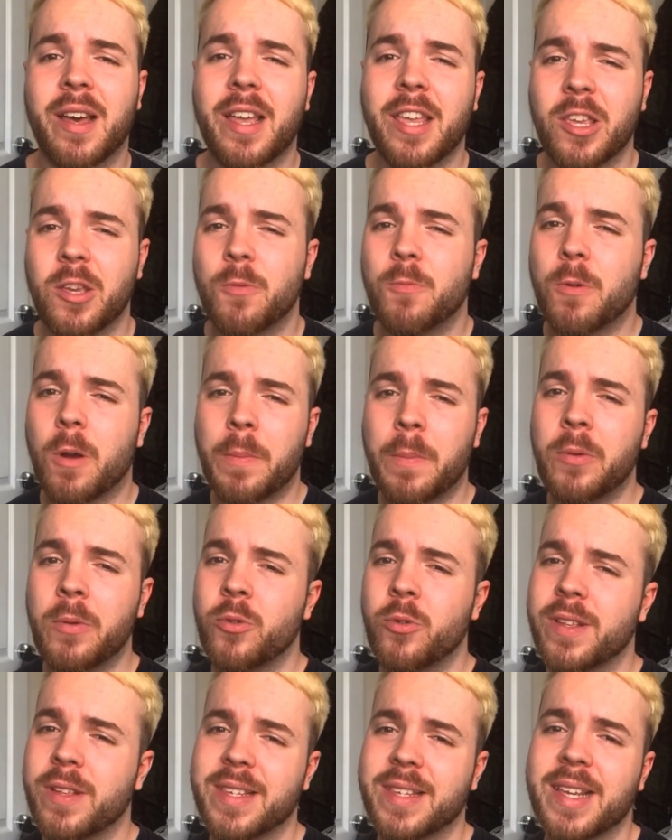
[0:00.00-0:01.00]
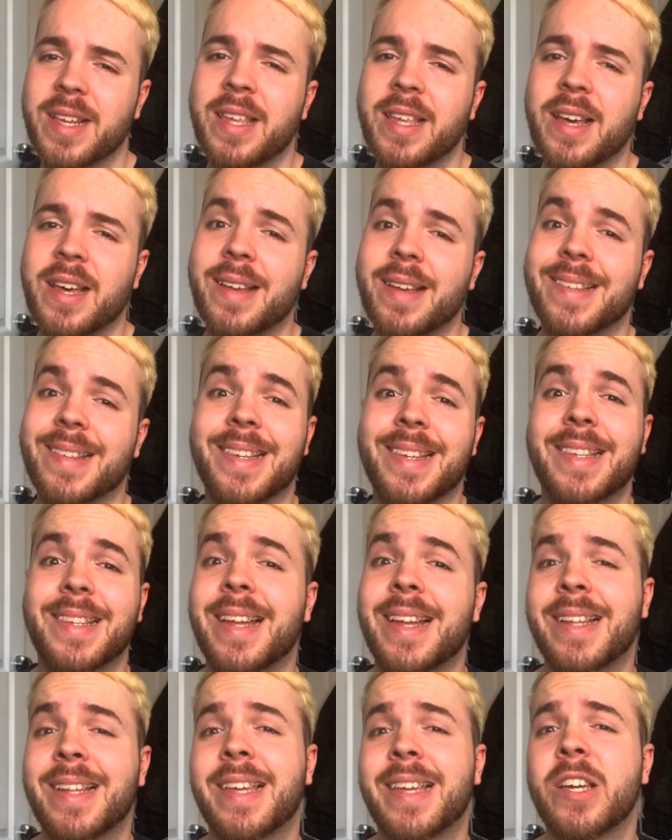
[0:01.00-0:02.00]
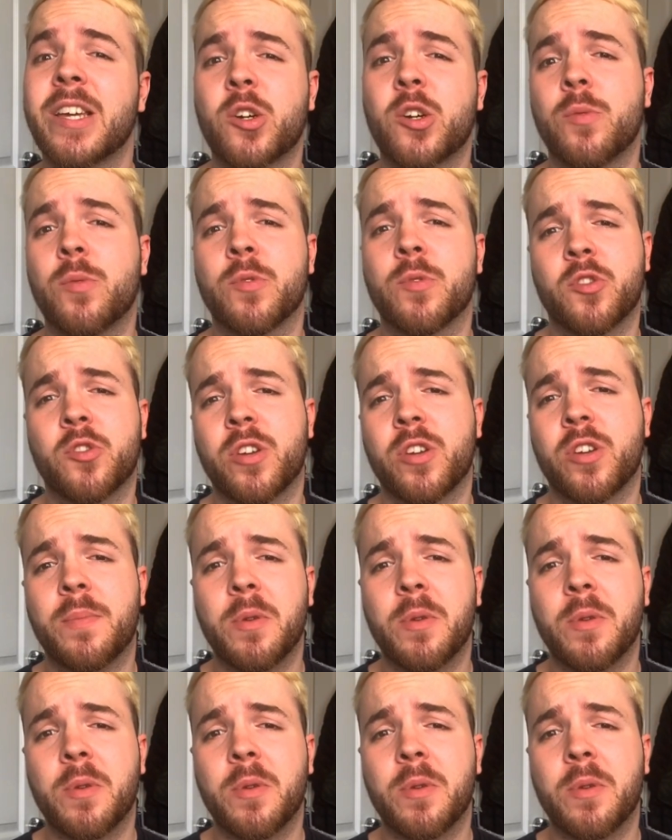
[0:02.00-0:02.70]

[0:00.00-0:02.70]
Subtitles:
you probably wouldn't see that as a steady income stream.